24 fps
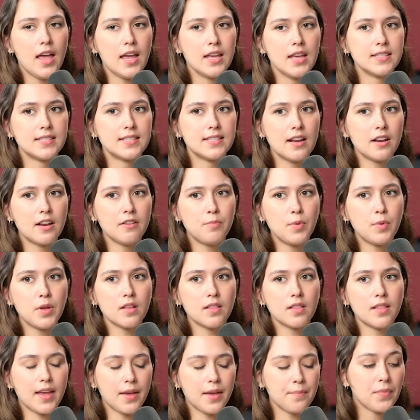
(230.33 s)
Instead of
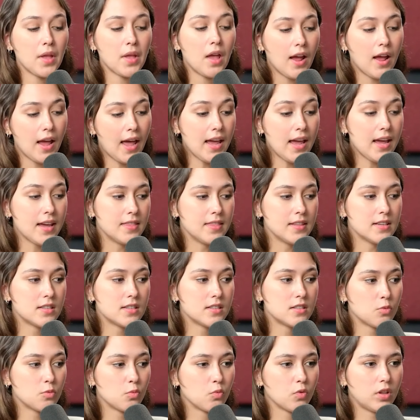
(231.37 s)
being like, hey, this
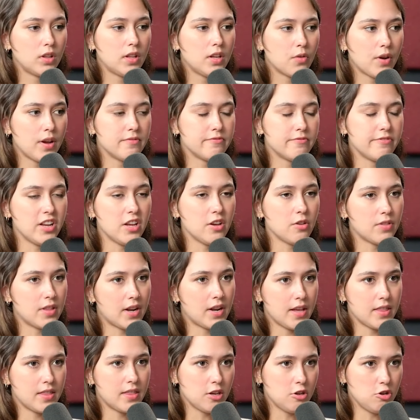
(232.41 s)
is a really great video
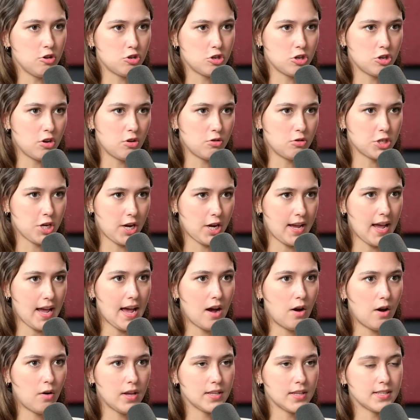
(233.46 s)
that I think you should go check
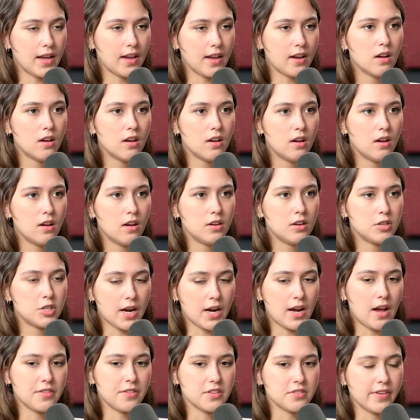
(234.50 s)
out, it's like,
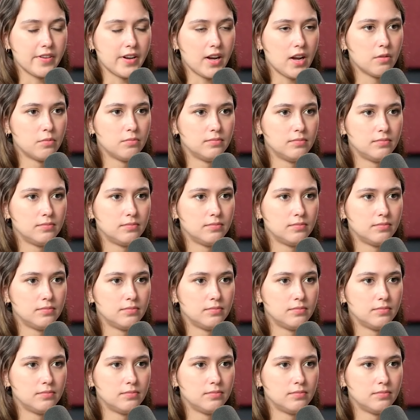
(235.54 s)
check out this video.